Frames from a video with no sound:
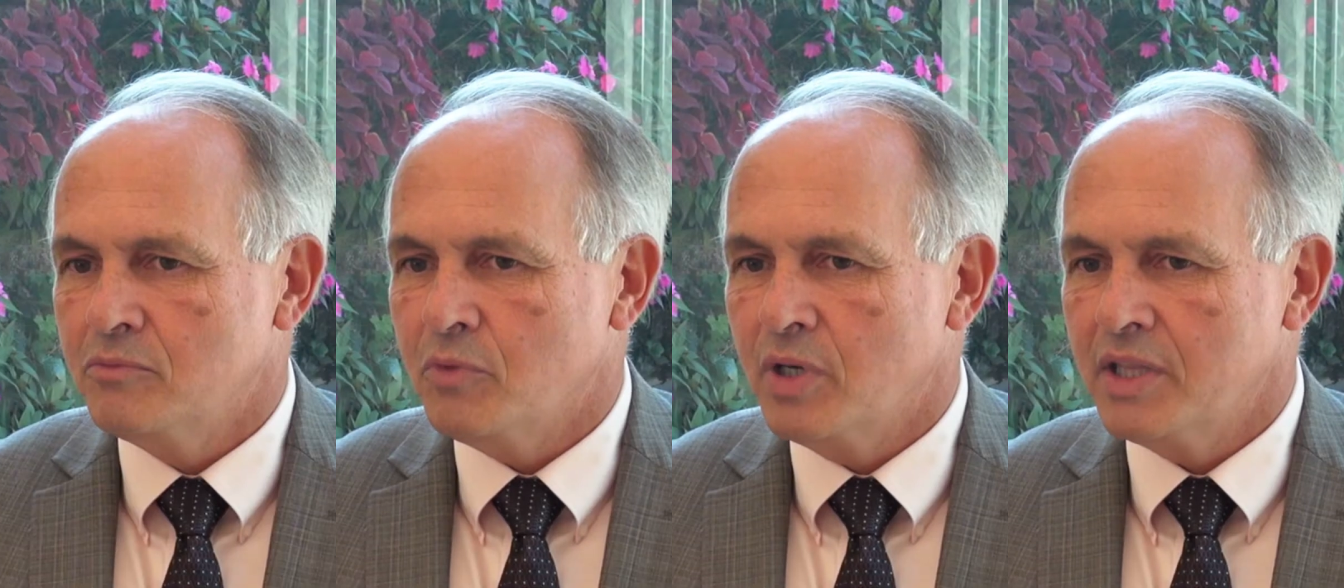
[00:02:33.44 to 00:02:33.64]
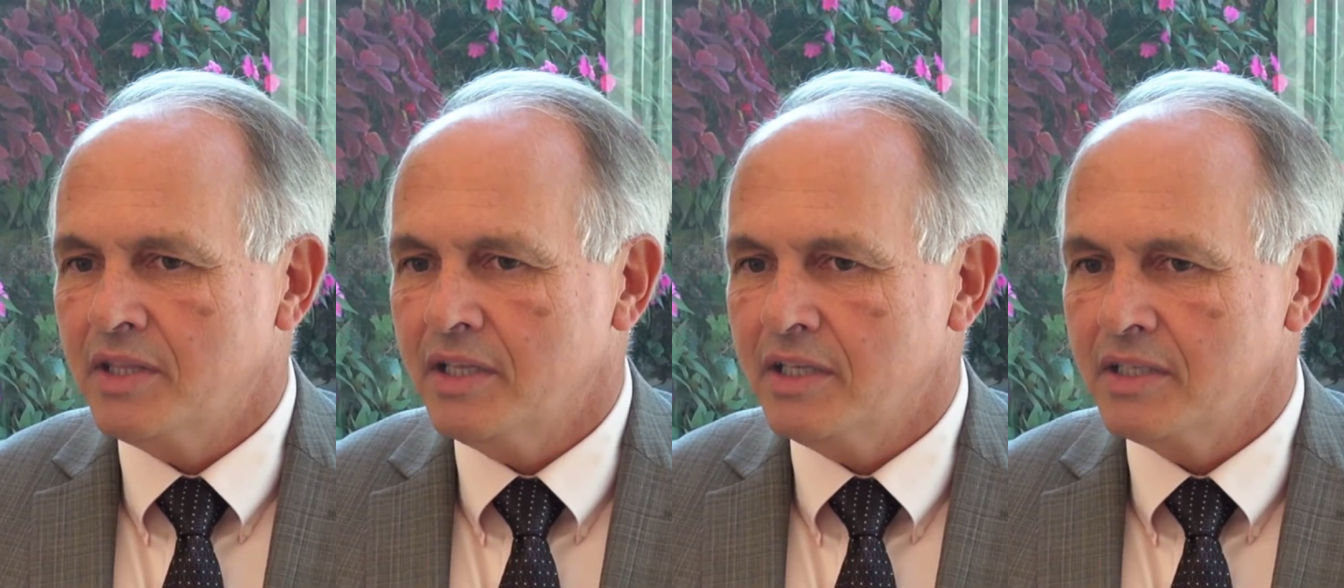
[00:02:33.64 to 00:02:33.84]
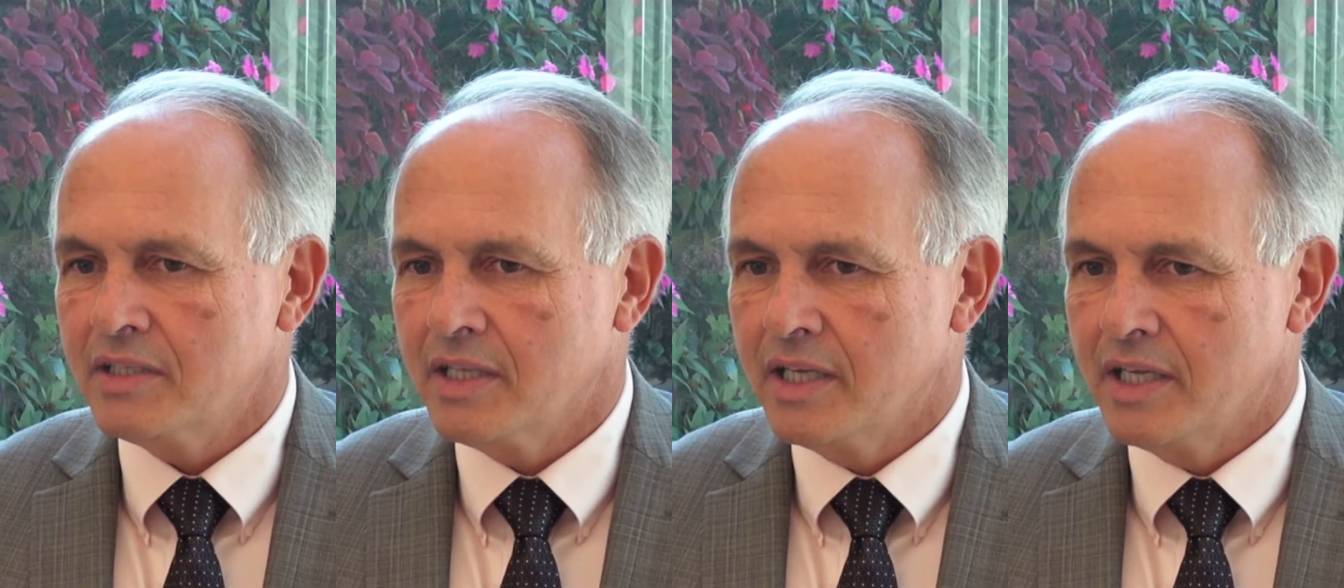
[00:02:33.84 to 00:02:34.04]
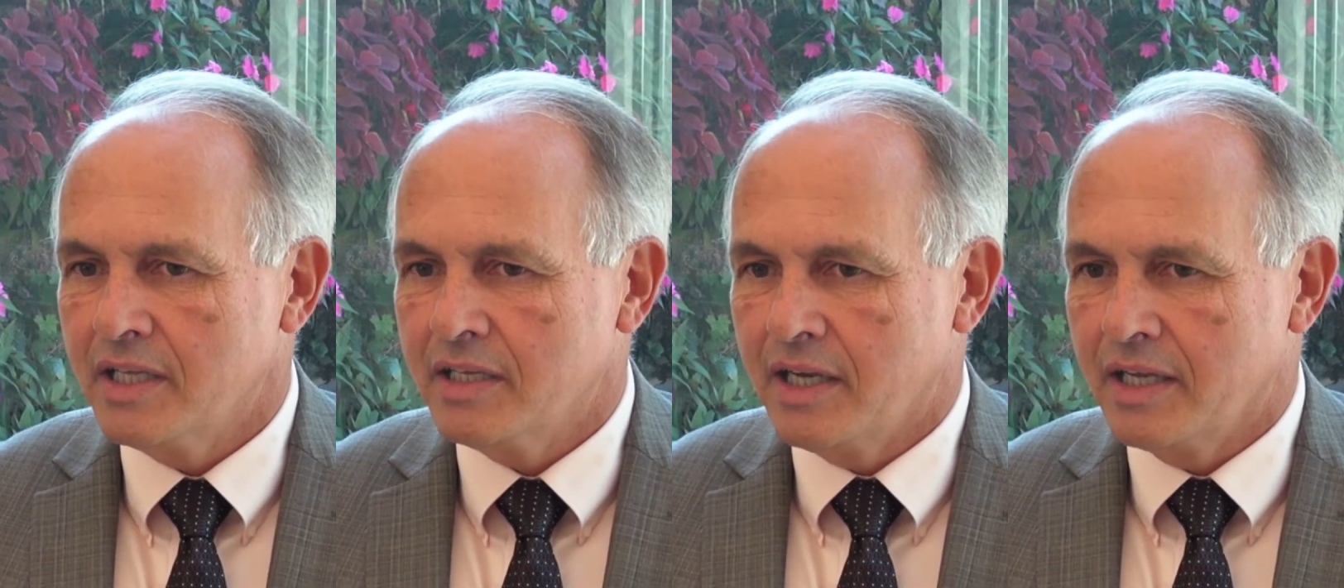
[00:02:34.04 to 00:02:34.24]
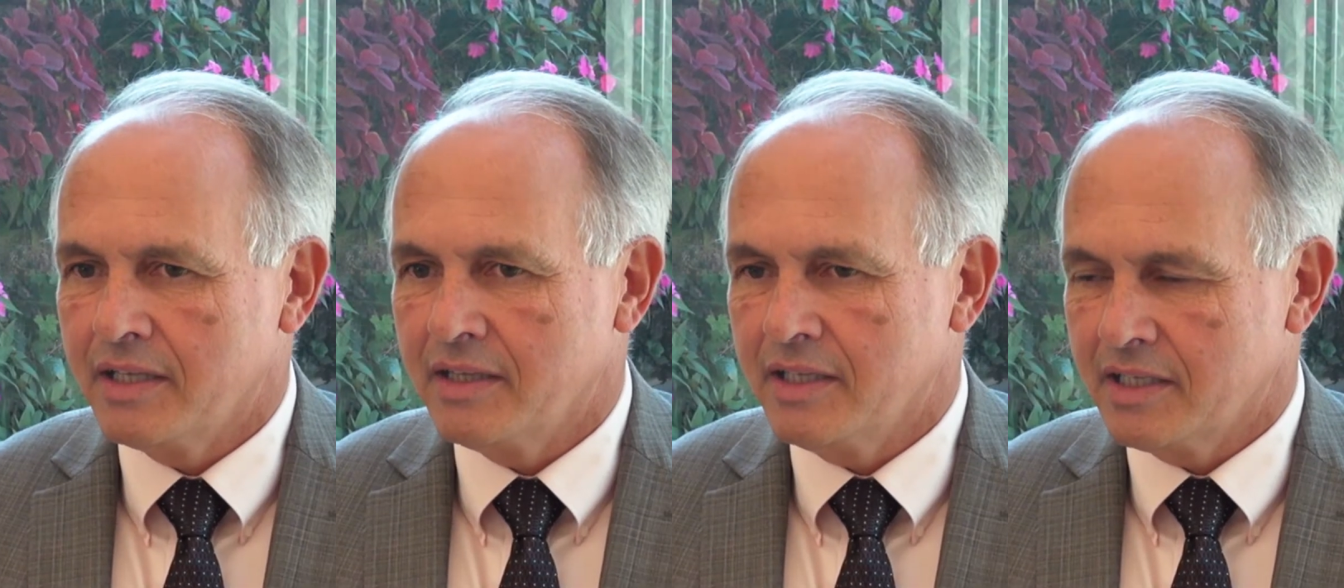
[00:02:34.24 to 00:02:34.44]
One thing
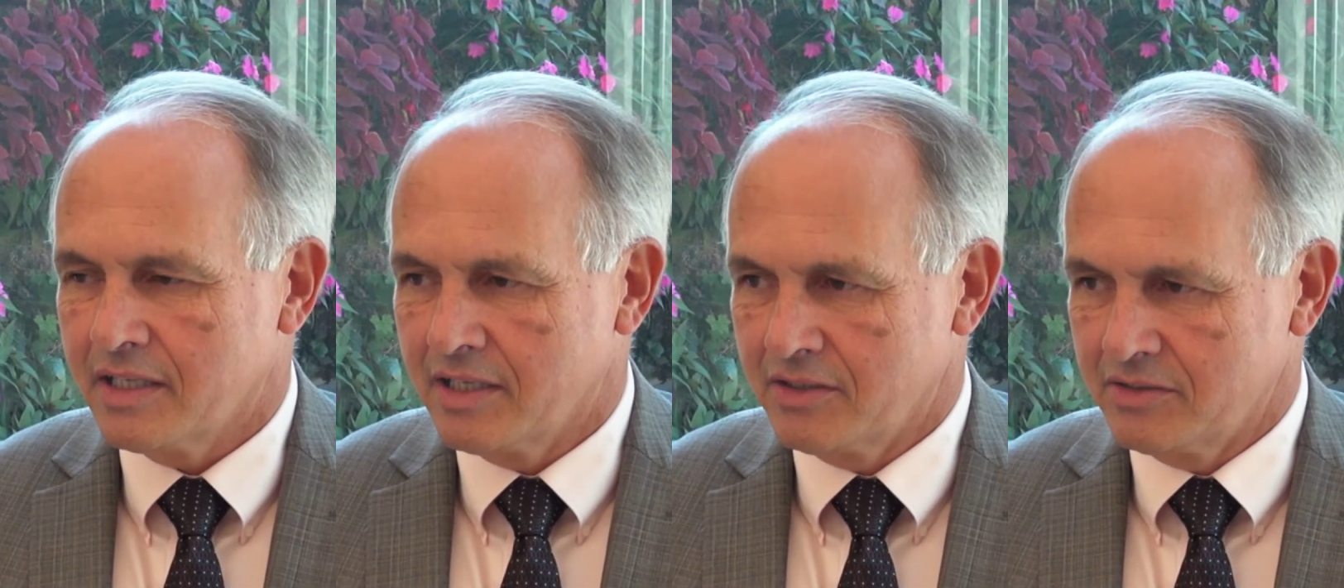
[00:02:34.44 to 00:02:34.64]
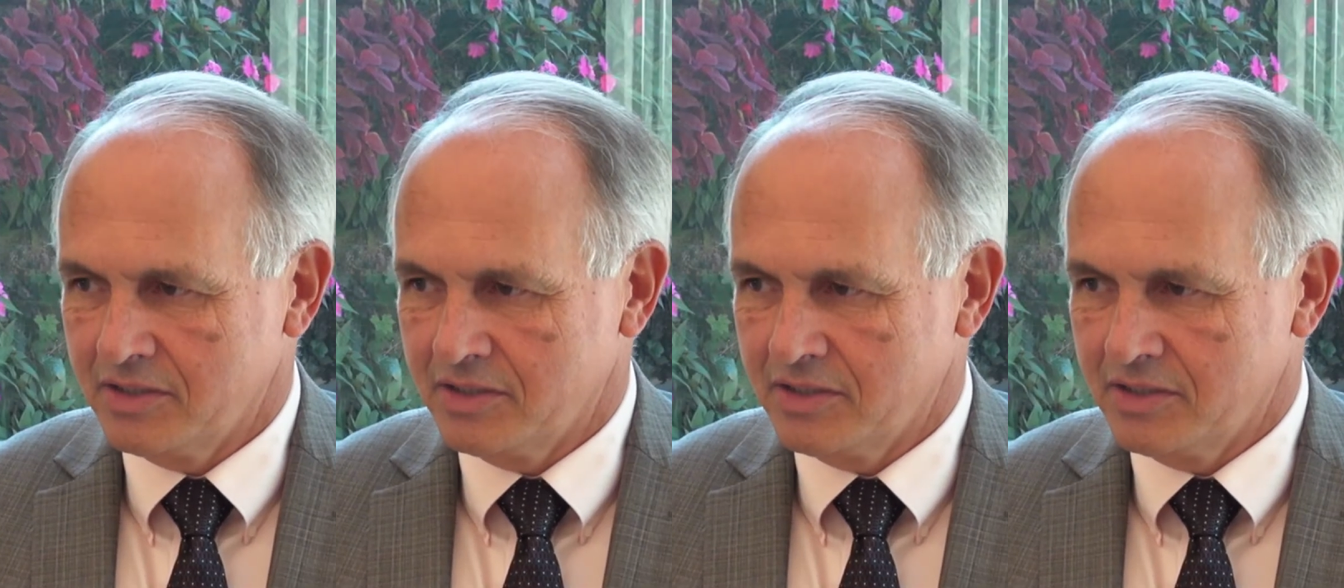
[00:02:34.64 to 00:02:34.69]
that I think our